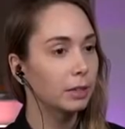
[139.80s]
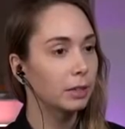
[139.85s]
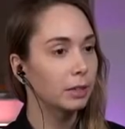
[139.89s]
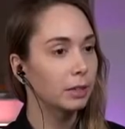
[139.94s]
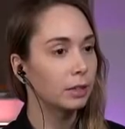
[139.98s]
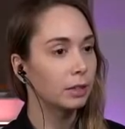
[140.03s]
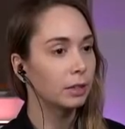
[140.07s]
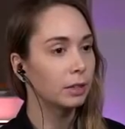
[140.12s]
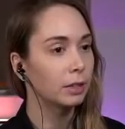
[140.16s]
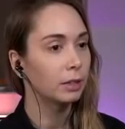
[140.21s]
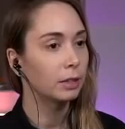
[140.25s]

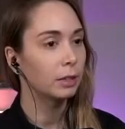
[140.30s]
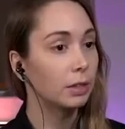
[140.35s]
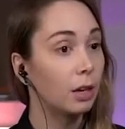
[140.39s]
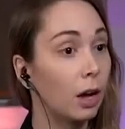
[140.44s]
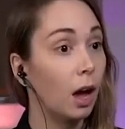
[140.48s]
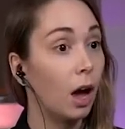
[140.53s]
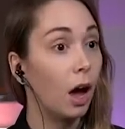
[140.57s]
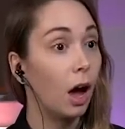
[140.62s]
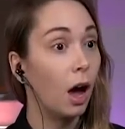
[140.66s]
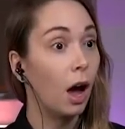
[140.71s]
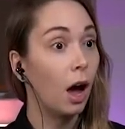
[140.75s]

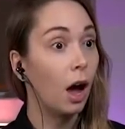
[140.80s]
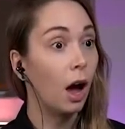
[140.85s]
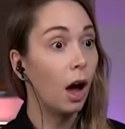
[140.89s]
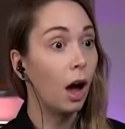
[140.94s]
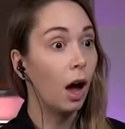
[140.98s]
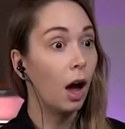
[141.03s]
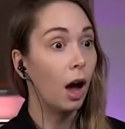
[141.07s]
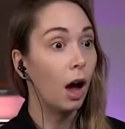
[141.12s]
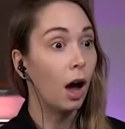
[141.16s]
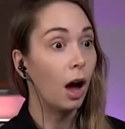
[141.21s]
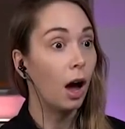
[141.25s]

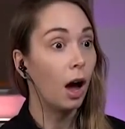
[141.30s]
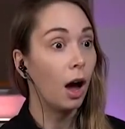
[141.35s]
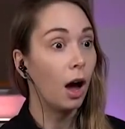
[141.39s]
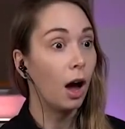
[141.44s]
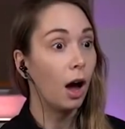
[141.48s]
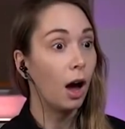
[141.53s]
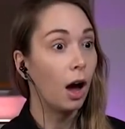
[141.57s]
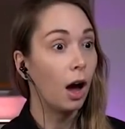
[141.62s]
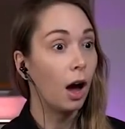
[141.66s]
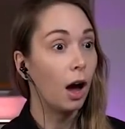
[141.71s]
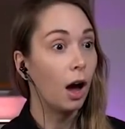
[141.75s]

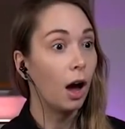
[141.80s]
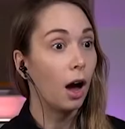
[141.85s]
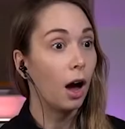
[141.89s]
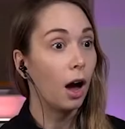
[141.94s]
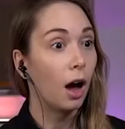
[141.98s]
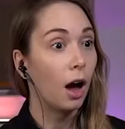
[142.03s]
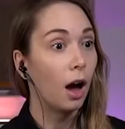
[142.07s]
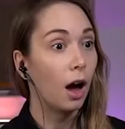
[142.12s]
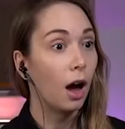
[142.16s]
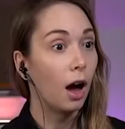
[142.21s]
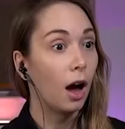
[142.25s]

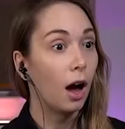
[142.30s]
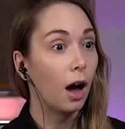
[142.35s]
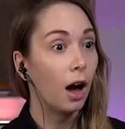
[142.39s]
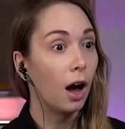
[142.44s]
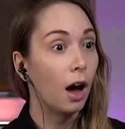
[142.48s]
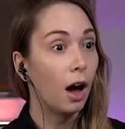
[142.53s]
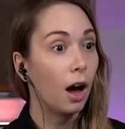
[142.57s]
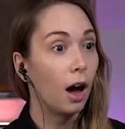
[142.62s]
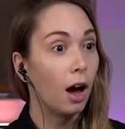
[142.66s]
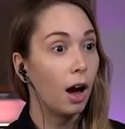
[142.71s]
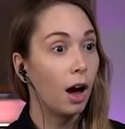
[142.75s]

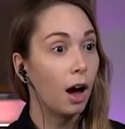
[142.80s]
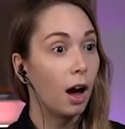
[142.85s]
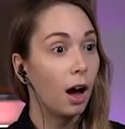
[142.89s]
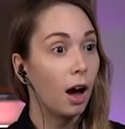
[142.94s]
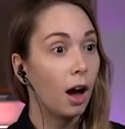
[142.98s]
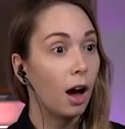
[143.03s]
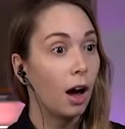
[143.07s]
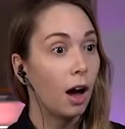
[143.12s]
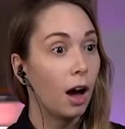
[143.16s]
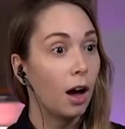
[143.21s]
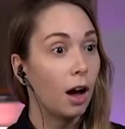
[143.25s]

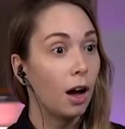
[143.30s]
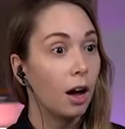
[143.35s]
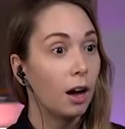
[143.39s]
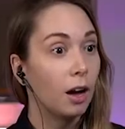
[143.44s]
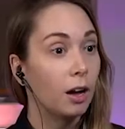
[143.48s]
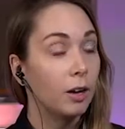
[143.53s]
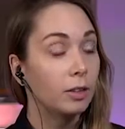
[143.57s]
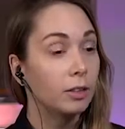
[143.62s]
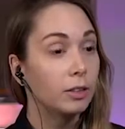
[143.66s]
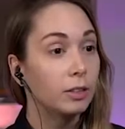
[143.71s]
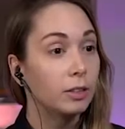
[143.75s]

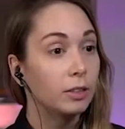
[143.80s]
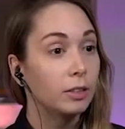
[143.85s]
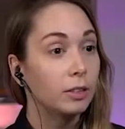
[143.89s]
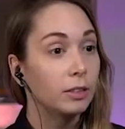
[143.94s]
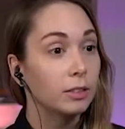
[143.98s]
[no speech]